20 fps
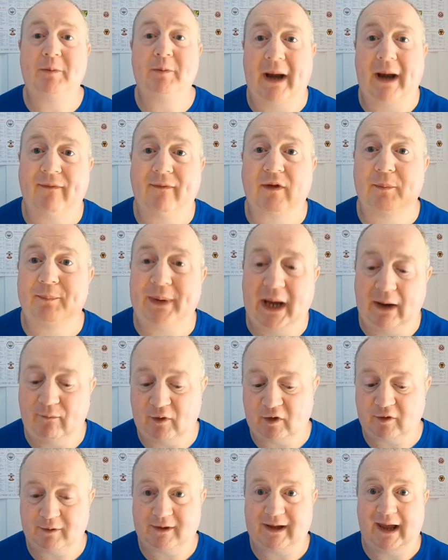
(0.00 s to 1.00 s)
may have to pay for
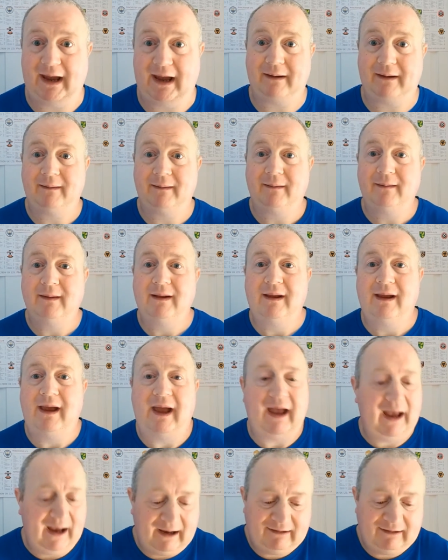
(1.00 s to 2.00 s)
this guy?
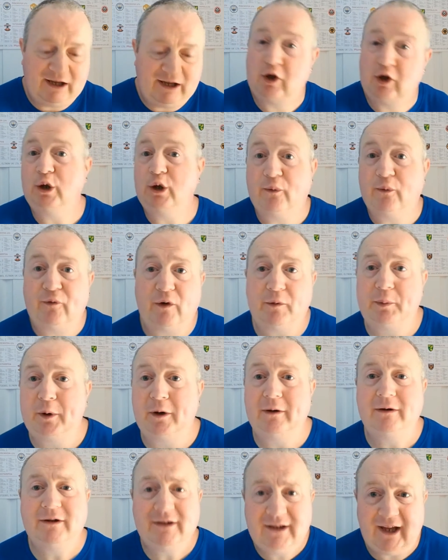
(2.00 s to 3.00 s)
Is he good enough for
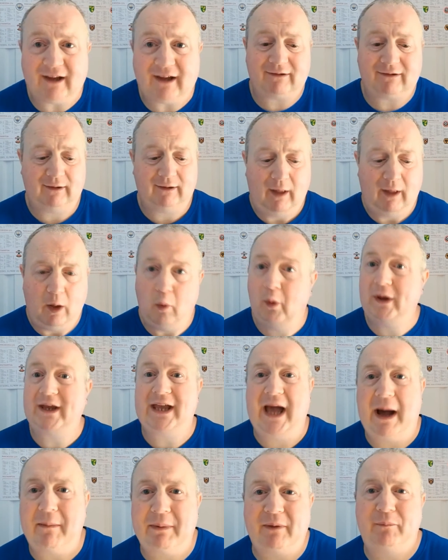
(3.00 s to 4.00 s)
Liverpool? Yes. Will he
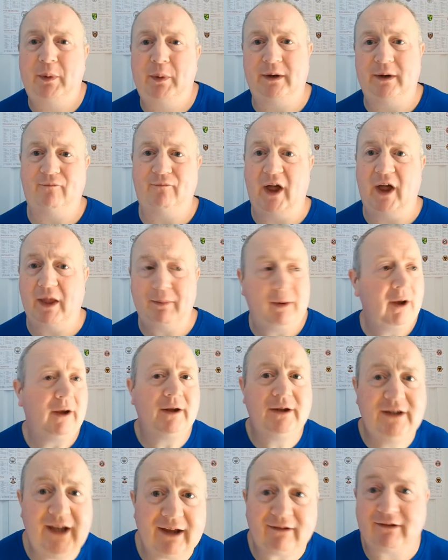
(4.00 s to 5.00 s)
help Liverpool develop?
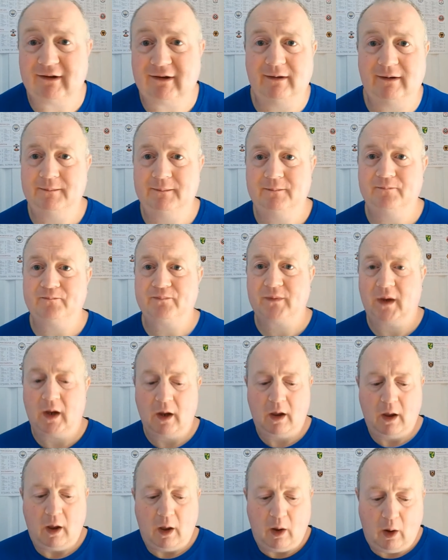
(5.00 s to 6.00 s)
Yes.
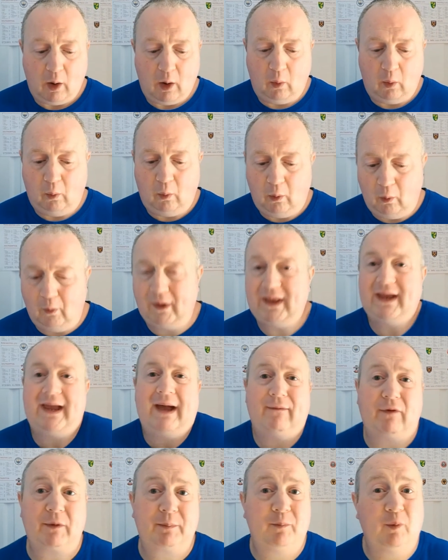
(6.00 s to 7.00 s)
Will he
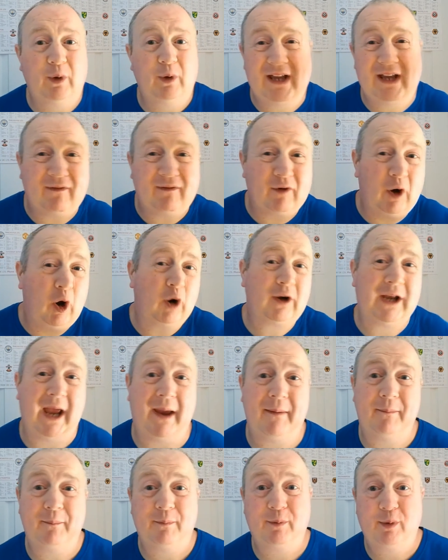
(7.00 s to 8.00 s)
have a hard
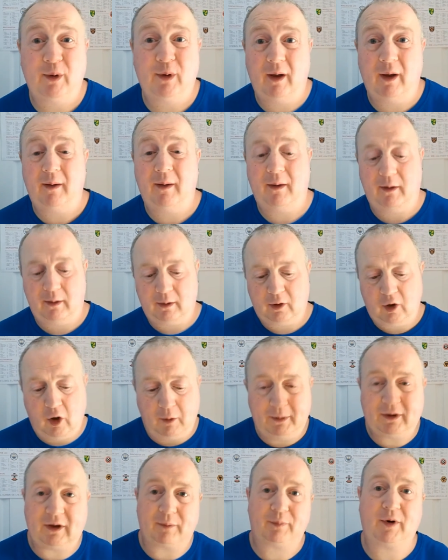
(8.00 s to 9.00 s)
time
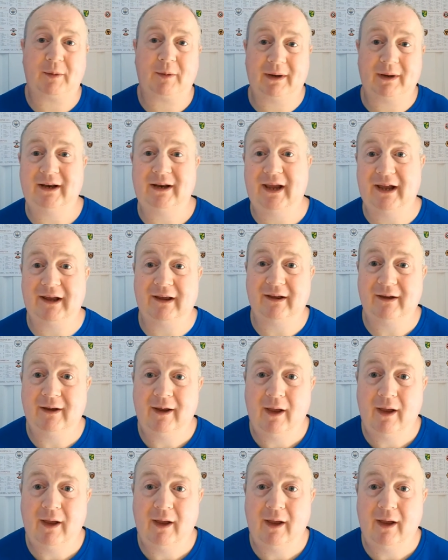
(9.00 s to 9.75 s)
coming to the Premier League